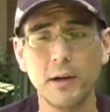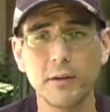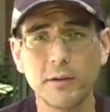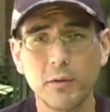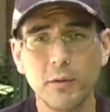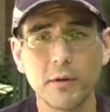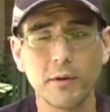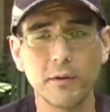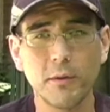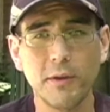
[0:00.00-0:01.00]
So
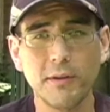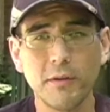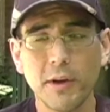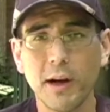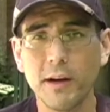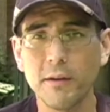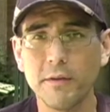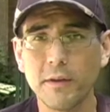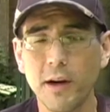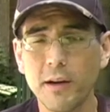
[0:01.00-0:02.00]
these are the kind
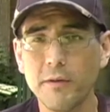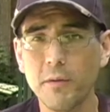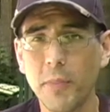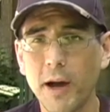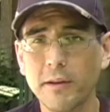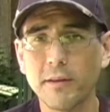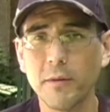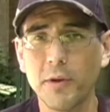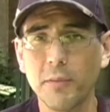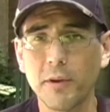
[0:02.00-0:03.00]
of impacts
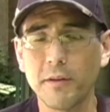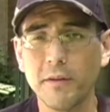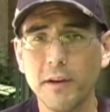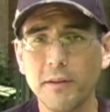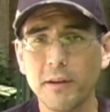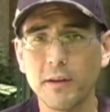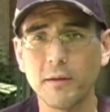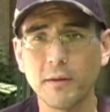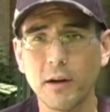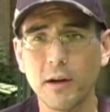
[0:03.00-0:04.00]
that people are facing
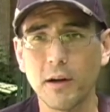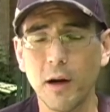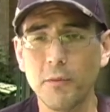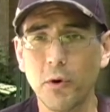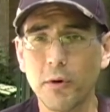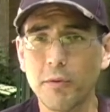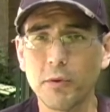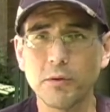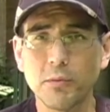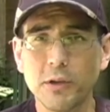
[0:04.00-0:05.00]
up north,
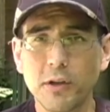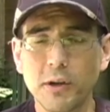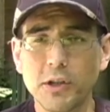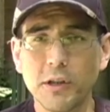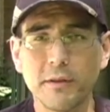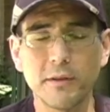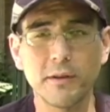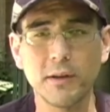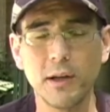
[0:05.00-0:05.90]
which aren't just